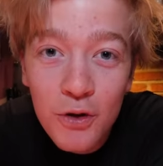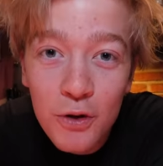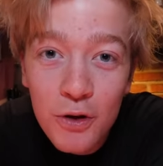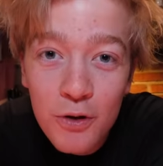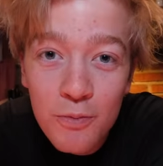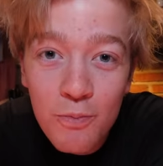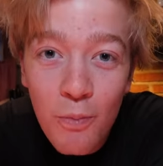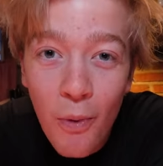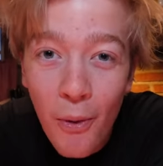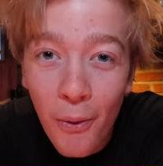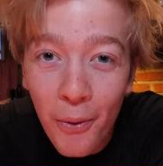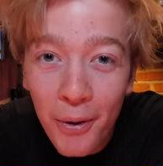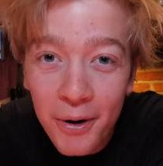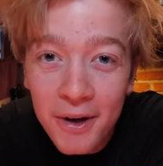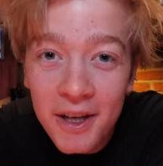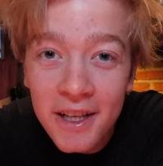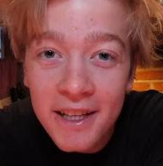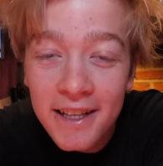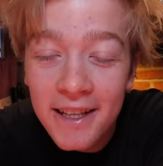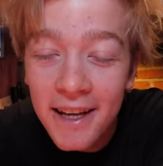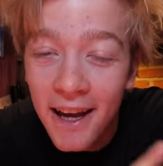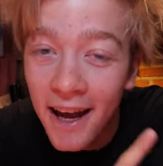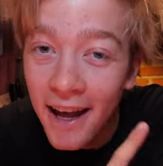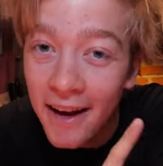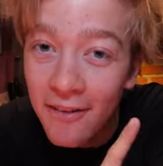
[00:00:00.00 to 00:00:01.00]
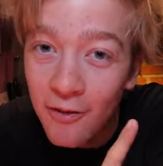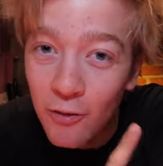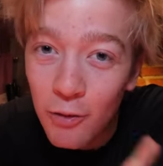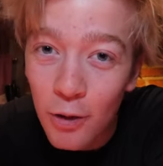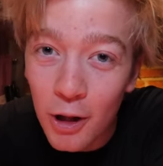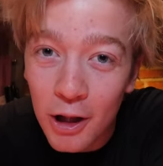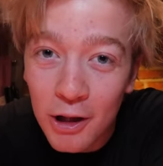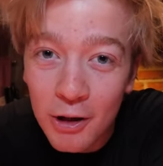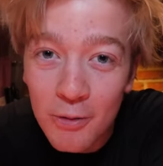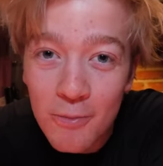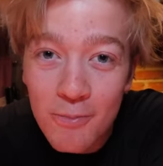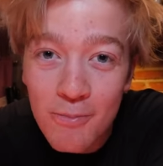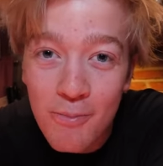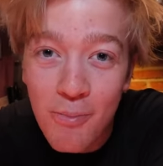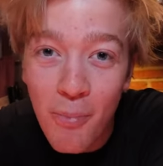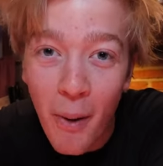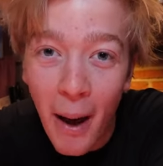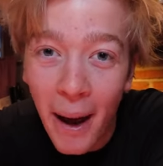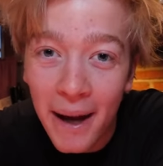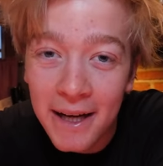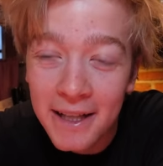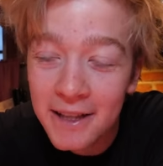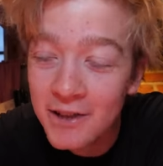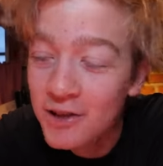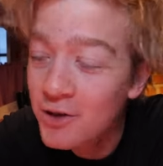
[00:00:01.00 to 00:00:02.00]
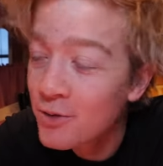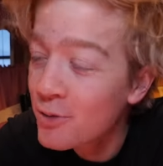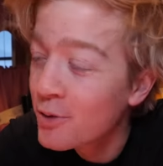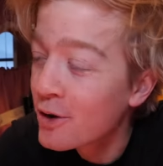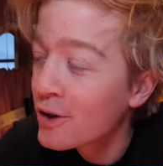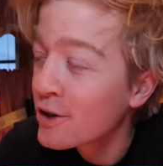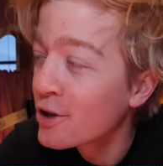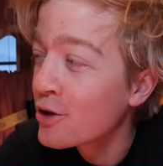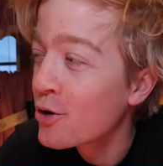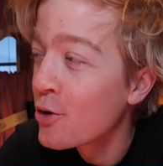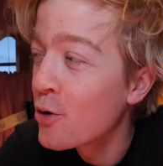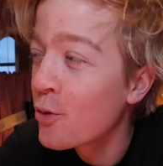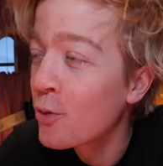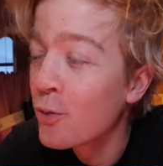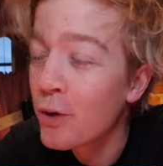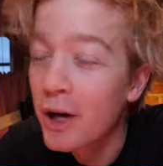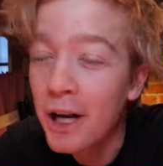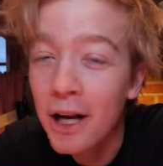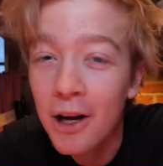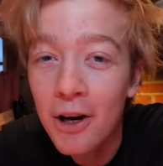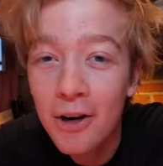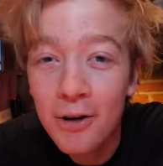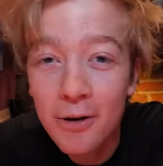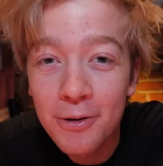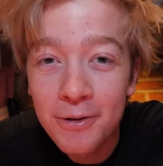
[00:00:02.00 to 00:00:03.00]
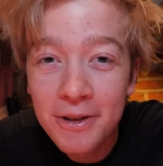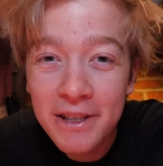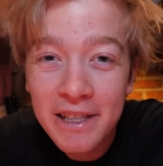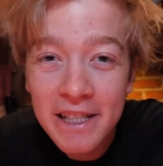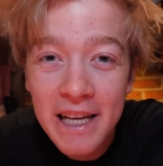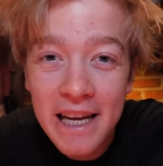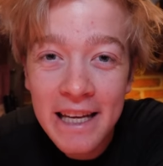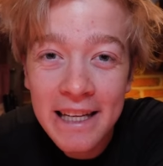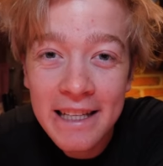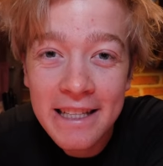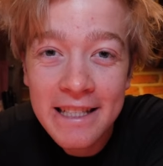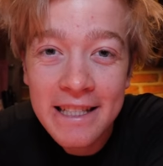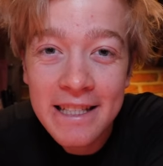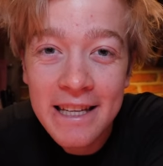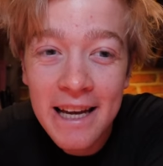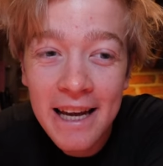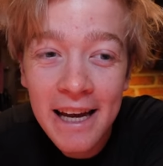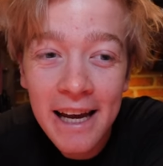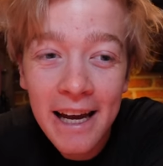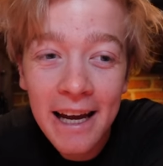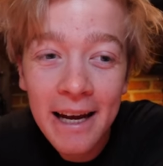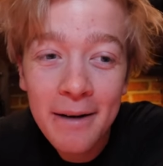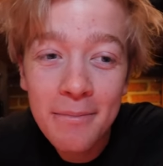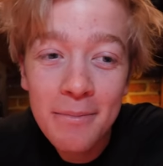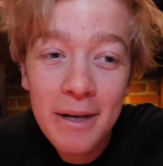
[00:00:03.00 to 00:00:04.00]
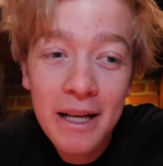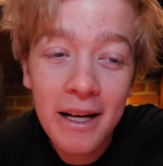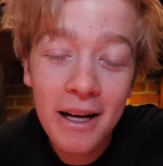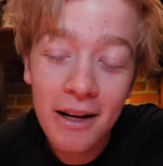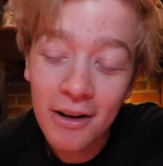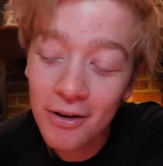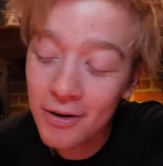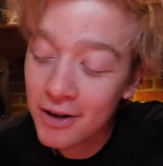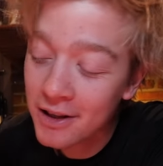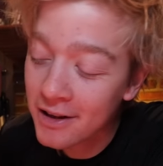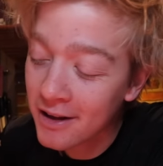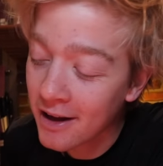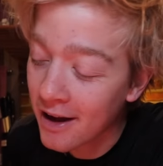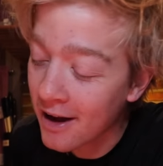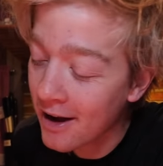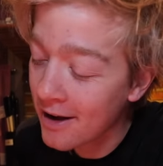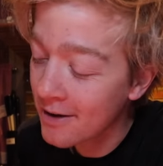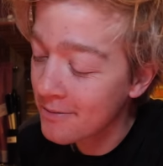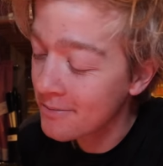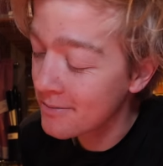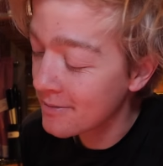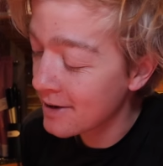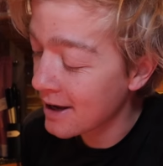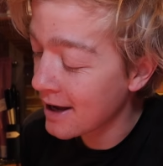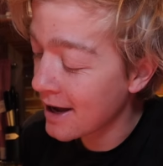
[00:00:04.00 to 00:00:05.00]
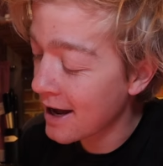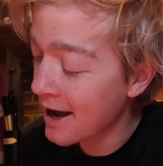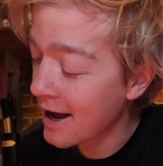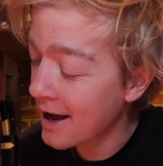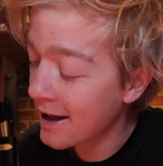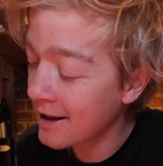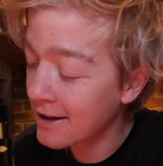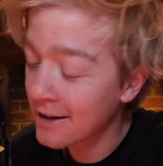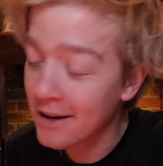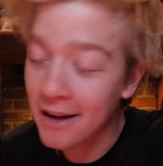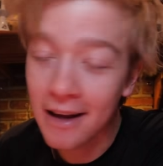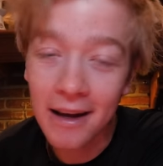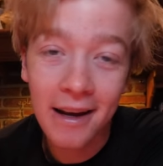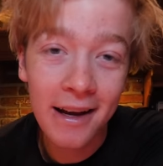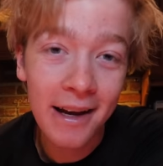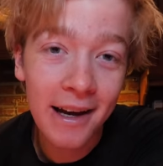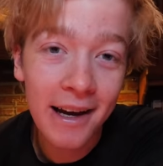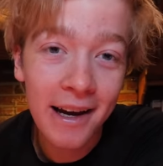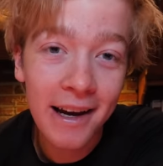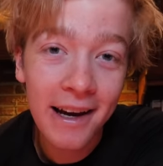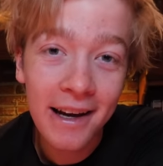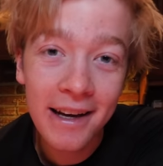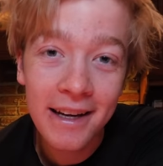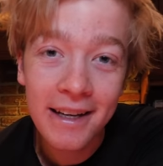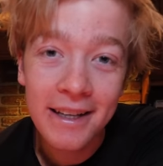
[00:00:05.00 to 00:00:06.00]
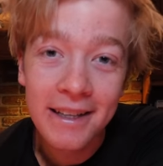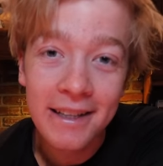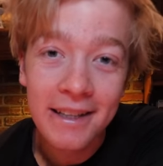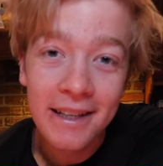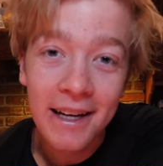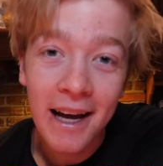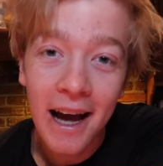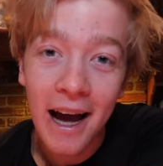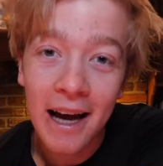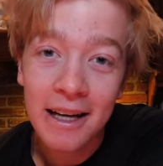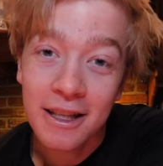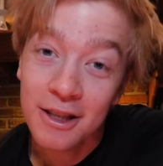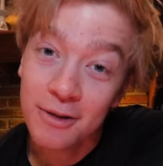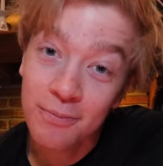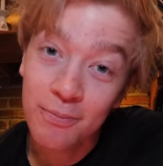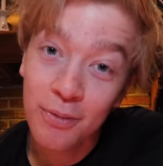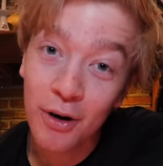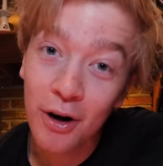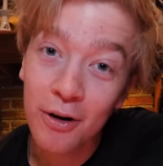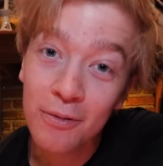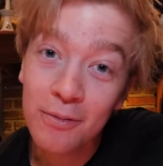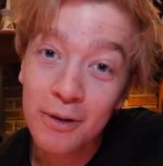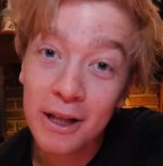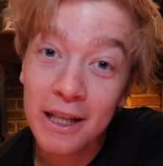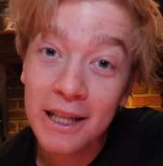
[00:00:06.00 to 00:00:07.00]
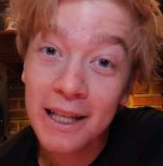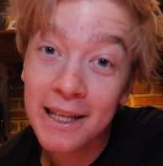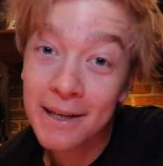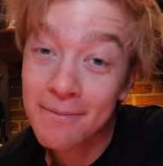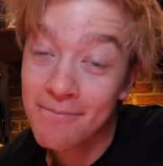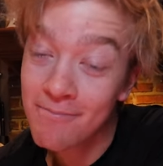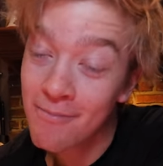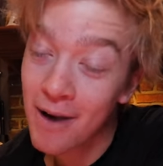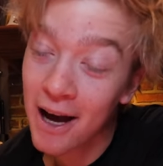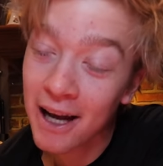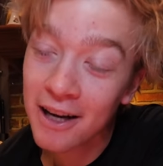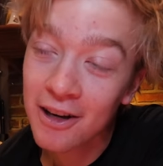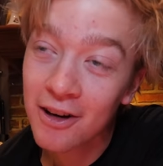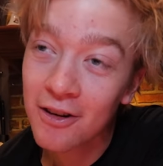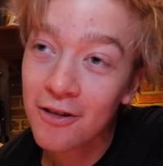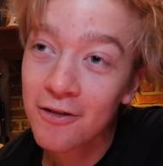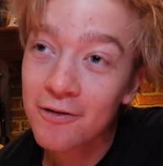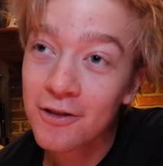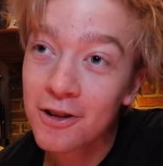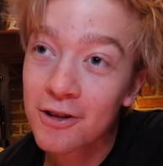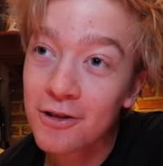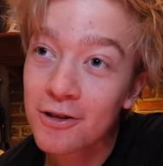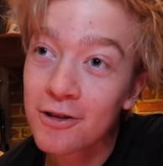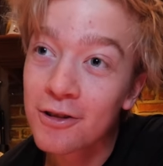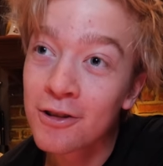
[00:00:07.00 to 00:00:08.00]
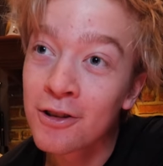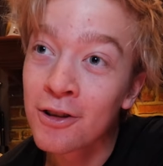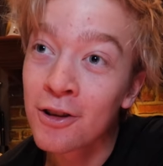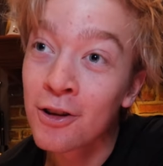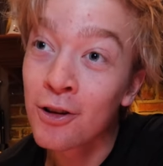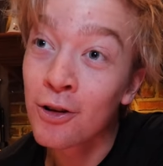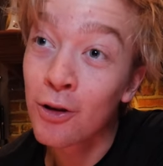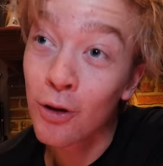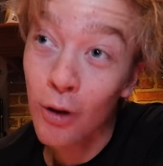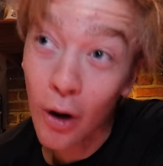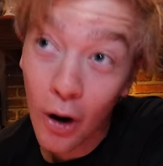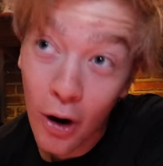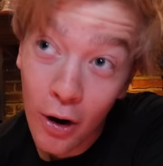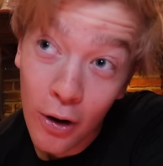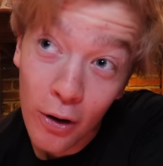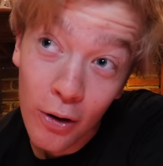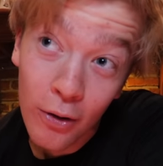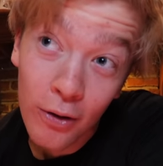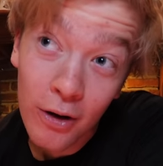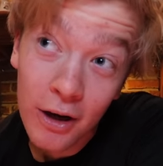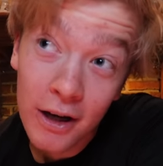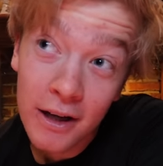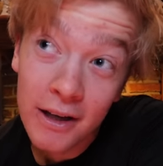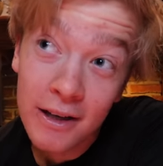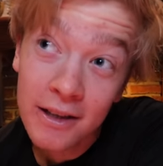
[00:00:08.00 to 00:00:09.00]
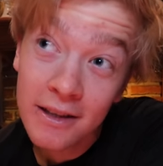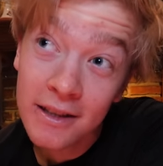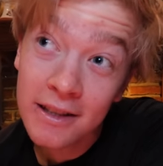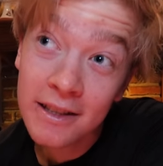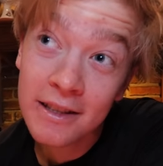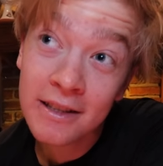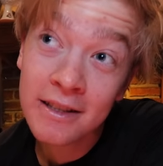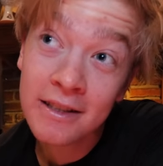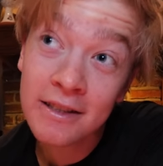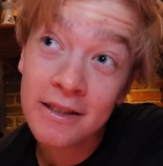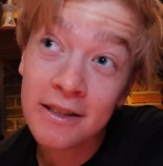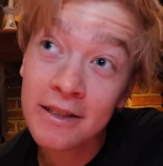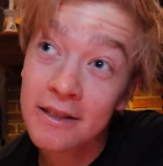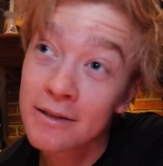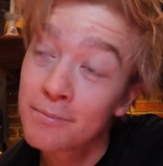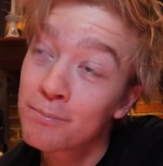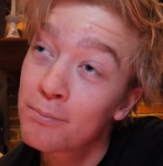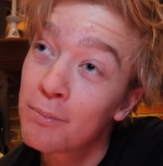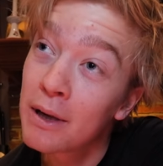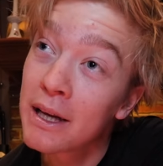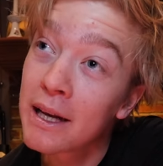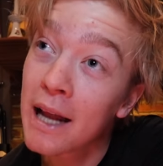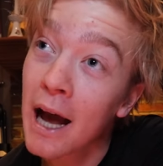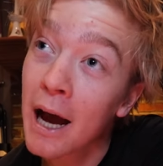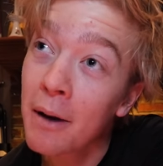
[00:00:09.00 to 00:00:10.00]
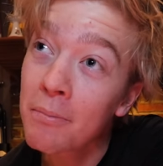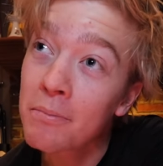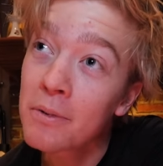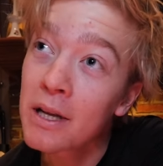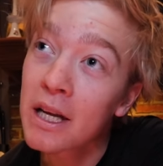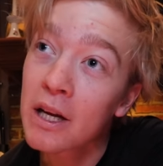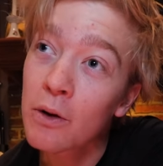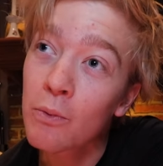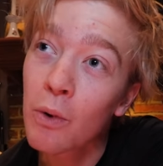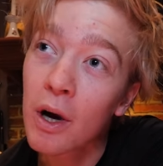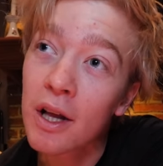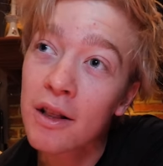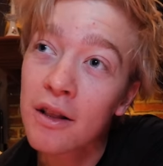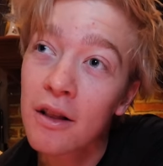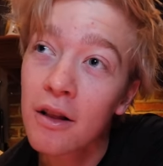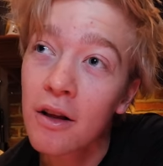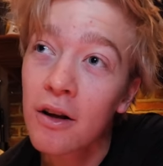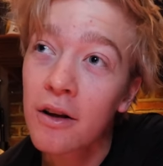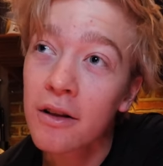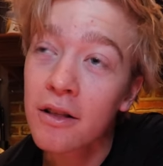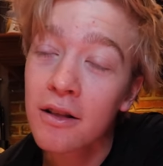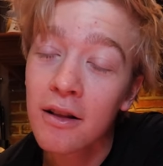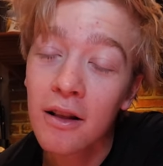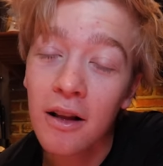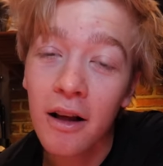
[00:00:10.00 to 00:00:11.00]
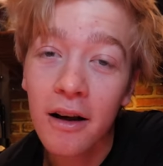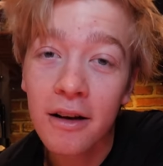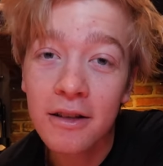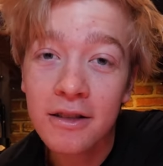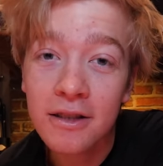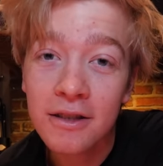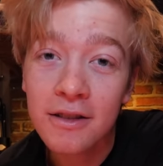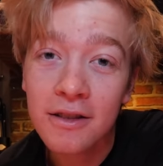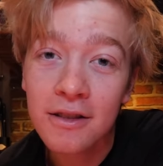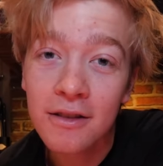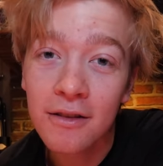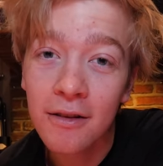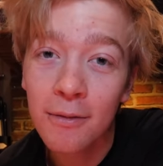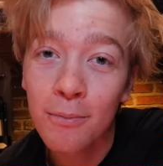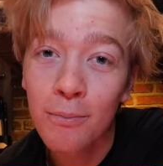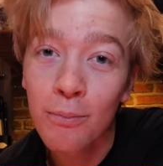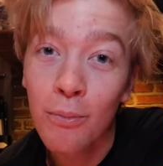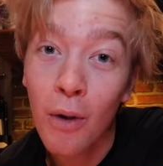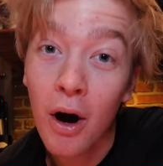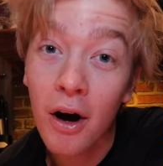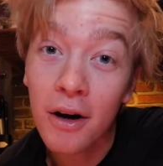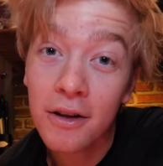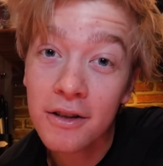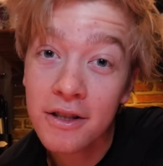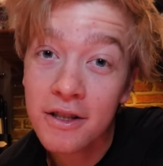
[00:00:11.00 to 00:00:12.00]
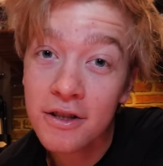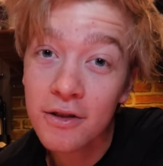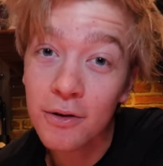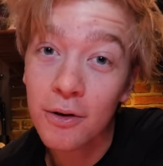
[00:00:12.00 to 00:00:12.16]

good morning and welcome back to a new video. It's been a long time, and as probably many of you know, it's been happening quite a lot last month,